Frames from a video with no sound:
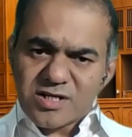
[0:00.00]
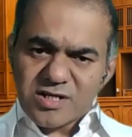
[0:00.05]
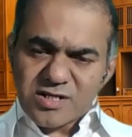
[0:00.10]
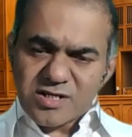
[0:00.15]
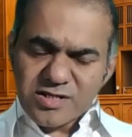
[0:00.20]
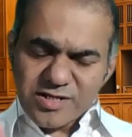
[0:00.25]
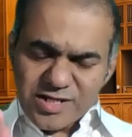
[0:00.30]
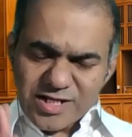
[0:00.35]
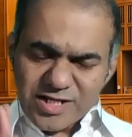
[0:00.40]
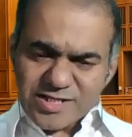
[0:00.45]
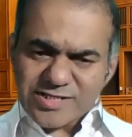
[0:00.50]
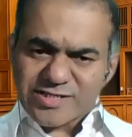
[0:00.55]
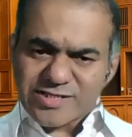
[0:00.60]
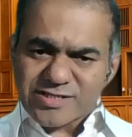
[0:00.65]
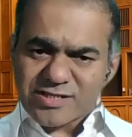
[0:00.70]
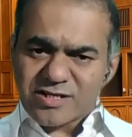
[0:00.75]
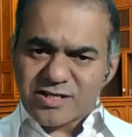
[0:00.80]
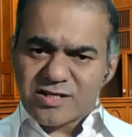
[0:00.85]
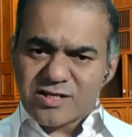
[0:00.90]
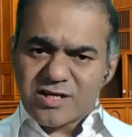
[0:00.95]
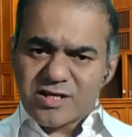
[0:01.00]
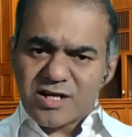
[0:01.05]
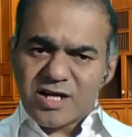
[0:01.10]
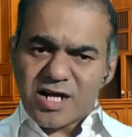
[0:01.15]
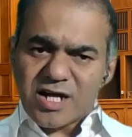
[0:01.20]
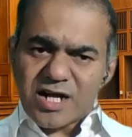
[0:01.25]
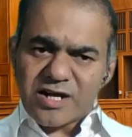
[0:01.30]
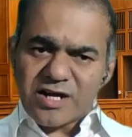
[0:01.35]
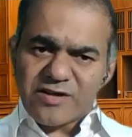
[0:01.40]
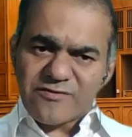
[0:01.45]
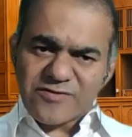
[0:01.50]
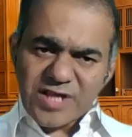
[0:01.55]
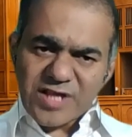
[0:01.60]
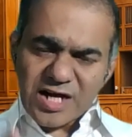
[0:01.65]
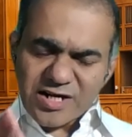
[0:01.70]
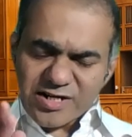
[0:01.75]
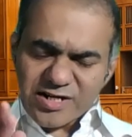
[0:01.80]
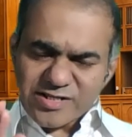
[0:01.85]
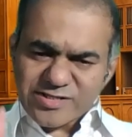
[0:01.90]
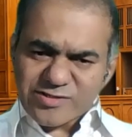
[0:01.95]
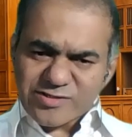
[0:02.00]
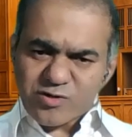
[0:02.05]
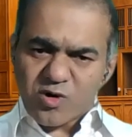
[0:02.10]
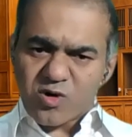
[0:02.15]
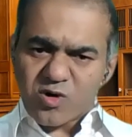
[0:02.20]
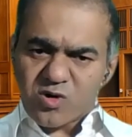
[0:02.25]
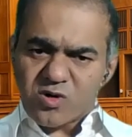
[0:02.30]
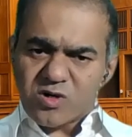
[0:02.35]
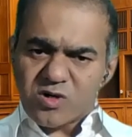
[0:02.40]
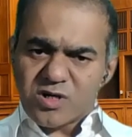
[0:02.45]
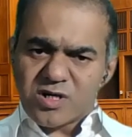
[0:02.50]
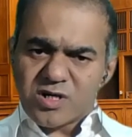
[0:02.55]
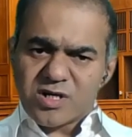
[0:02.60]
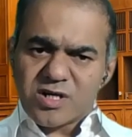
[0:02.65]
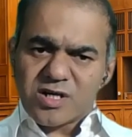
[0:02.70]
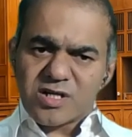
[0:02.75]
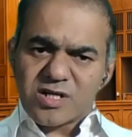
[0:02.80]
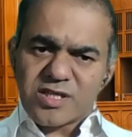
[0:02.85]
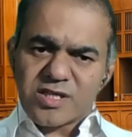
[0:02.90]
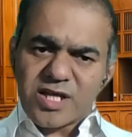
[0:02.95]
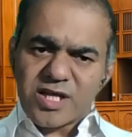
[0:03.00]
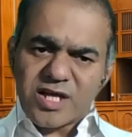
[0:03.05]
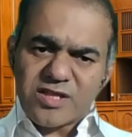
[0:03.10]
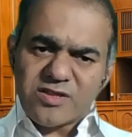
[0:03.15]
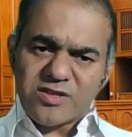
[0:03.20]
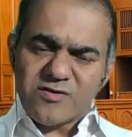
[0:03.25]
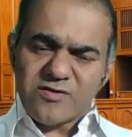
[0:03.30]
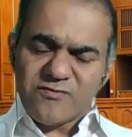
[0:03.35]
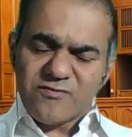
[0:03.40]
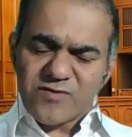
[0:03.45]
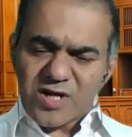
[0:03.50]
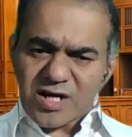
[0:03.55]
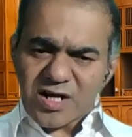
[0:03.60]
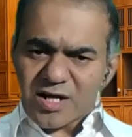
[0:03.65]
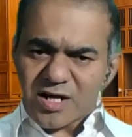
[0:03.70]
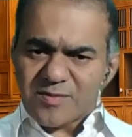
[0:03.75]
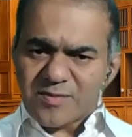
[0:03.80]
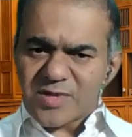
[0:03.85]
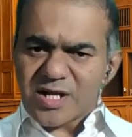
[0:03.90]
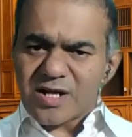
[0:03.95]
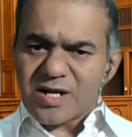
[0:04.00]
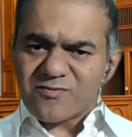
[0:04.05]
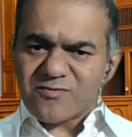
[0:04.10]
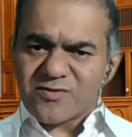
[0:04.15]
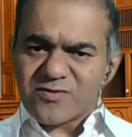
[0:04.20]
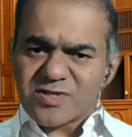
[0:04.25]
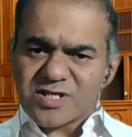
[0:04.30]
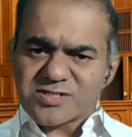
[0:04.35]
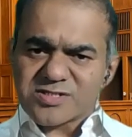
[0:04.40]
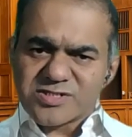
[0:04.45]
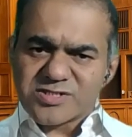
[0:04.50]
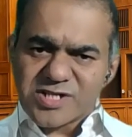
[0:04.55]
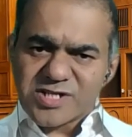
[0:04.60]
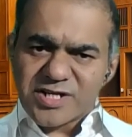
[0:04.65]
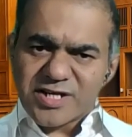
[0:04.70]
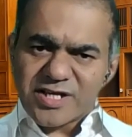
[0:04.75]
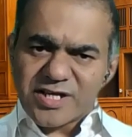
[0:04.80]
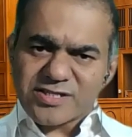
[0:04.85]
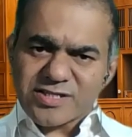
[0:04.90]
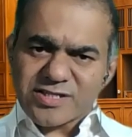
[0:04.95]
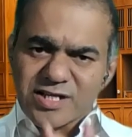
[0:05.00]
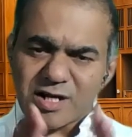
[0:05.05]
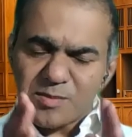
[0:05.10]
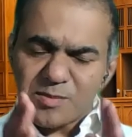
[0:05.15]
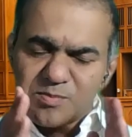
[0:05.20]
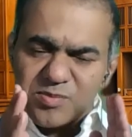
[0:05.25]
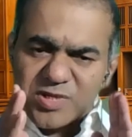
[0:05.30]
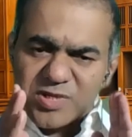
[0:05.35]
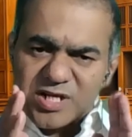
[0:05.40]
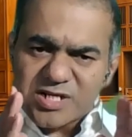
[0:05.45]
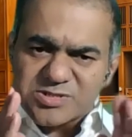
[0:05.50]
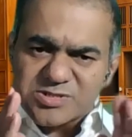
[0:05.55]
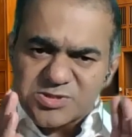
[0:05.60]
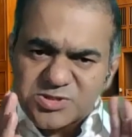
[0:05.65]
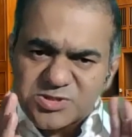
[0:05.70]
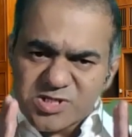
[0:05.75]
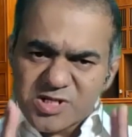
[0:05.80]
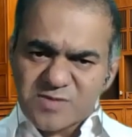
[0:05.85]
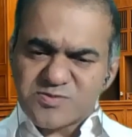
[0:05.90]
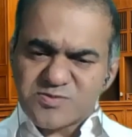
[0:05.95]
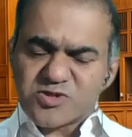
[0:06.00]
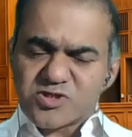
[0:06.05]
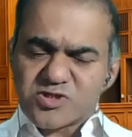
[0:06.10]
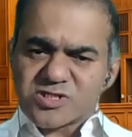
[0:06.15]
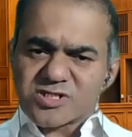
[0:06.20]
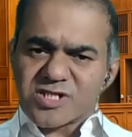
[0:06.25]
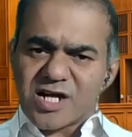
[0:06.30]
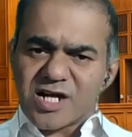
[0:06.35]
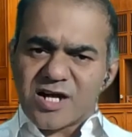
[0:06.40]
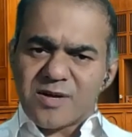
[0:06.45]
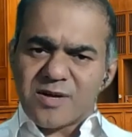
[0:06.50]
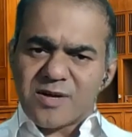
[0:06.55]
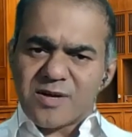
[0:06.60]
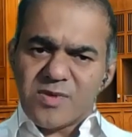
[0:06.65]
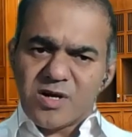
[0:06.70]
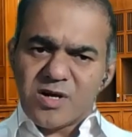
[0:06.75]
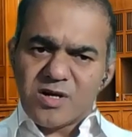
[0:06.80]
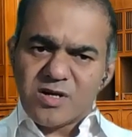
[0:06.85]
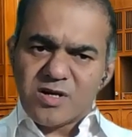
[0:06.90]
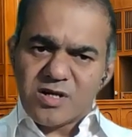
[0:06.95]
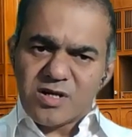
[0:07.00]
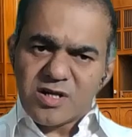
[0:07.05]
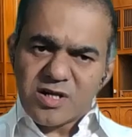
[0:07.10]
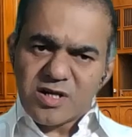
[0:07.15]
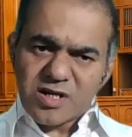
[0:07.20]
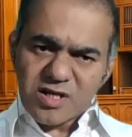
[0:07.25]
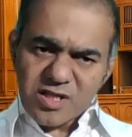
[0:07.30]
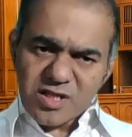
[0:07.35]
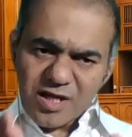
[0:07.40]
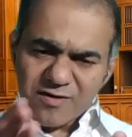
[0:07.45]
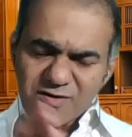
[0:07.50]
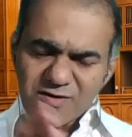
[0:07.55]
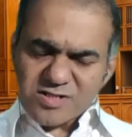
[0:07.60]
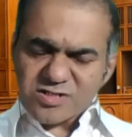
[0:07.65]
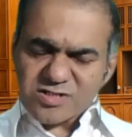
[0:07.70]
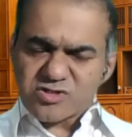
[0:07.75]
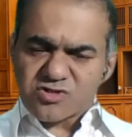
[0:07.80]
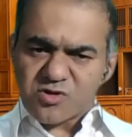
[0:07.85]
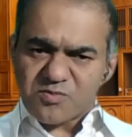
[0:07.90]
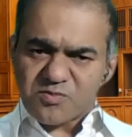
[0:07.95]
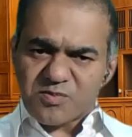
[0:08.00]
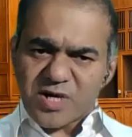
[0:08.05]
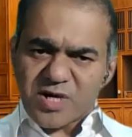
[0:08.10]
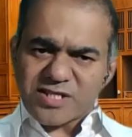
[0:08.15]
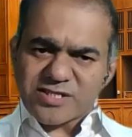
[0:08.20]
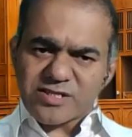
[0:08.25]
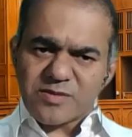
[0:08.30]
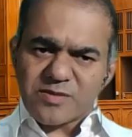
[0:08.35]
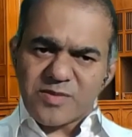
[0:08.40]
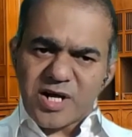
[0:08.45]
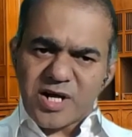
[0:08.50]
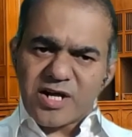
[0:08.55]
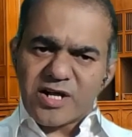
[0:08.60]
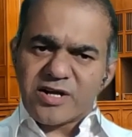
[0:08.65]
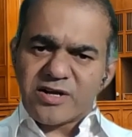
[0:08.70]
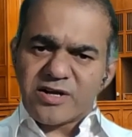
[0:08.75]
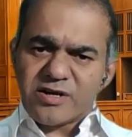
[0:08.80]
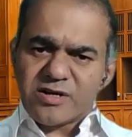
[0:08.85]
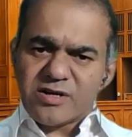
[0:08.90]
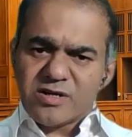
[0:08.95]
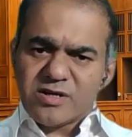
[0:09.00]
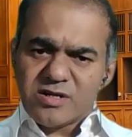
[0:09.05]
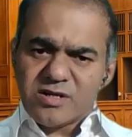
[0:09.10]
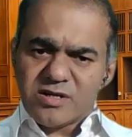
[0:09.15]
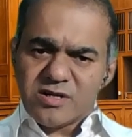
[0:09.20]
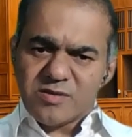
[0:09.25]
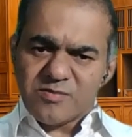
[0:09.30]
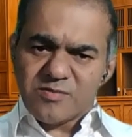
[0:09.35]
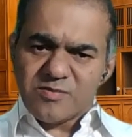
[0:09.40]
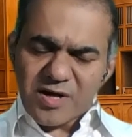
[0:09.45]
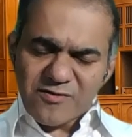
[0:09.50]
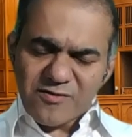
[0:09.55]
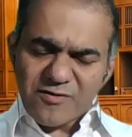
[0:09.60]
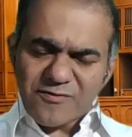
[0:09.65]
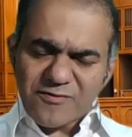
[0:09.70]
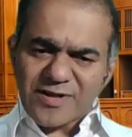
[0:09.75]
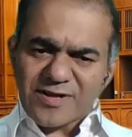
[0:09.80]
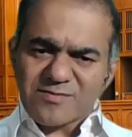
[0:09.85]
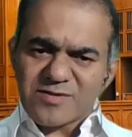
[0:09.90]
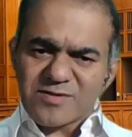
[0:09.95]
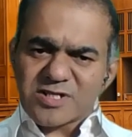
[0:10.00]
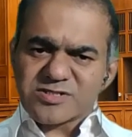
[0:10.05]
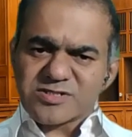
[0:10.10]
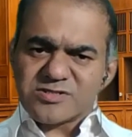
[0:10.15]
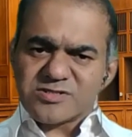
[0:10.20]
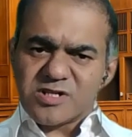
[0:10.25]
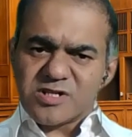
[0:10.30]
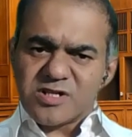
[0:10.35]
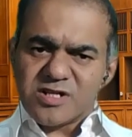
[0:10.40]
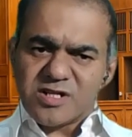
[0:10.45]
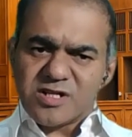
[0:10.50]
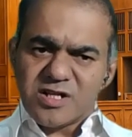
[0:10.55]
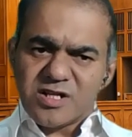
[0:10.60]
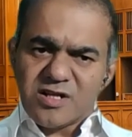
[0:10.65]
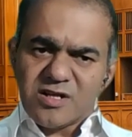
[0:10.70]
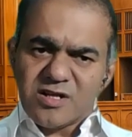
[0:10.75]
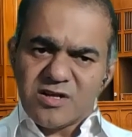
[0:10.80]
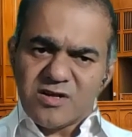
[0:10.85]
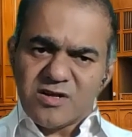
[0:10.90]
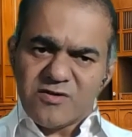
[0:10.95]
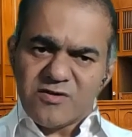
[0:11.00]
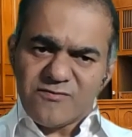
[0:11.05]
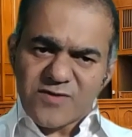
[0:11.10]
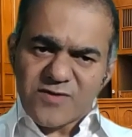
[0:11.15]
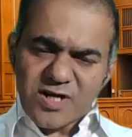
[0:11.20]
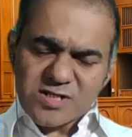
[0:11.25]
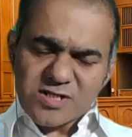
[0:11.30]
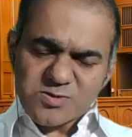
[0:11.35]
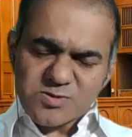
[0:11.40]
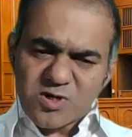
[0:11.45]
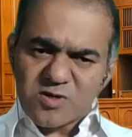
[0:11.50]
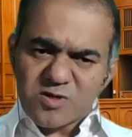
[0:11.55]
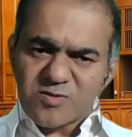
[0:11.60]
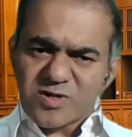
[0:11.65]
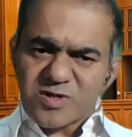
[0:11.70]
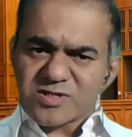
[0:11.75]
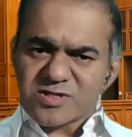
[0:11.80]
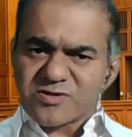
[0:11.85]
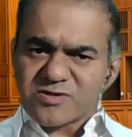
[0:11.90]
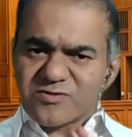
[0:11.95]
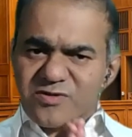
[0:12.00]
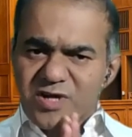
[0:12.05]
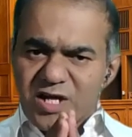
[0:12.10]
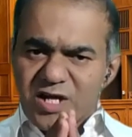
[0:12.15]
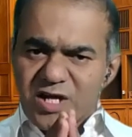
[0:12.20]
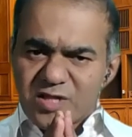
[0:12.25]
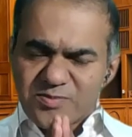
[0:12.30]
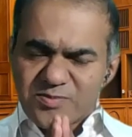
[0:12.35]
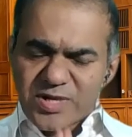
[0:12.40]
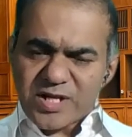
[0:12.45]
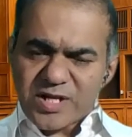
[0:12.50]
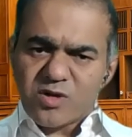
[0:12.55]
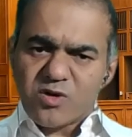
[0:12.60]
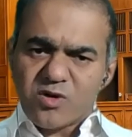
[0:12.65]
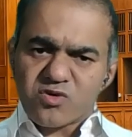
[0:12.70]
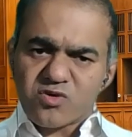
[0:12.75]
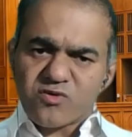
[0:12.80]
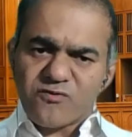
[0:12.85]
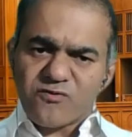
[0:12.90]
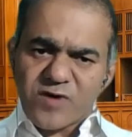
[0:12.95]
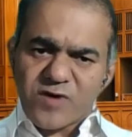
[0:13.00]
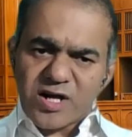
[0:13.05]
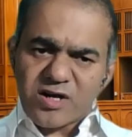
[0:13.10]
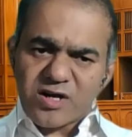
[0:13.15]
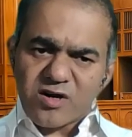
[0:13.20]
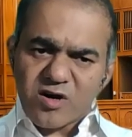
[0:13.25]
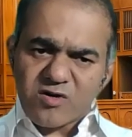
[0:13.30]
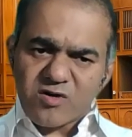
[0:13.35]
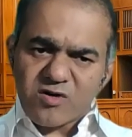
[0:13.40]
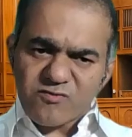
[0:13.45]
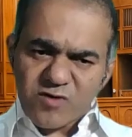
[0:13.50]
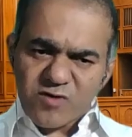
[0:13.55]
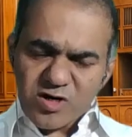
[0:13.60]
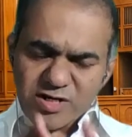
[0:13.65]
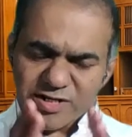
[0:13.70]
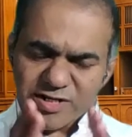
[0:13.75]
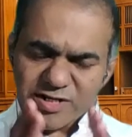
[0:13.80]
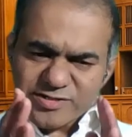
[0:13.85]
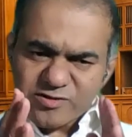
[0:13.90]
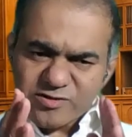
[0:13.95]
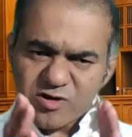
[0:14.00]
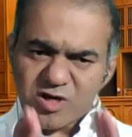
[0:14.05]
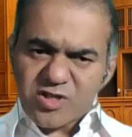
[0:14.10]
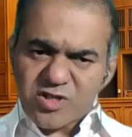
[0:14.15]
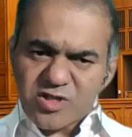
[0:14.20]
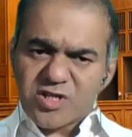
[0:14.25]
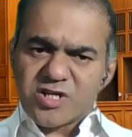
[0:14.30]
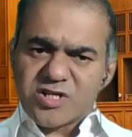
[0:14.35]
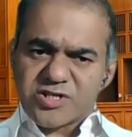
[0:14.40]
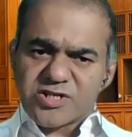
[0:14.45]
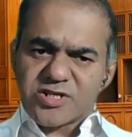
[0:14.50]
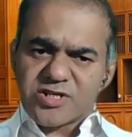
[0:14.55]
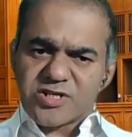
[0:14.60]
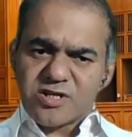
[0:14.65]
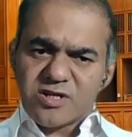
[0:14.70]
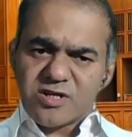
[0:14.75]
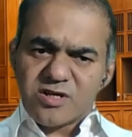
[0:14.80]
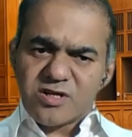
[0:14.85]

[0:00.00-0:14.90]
Yes, and if that is so, then we are coming up with a 3 days complete free program in our group Mastermind by Vivek Mantri, where we'll be helping you to find out what is your niche,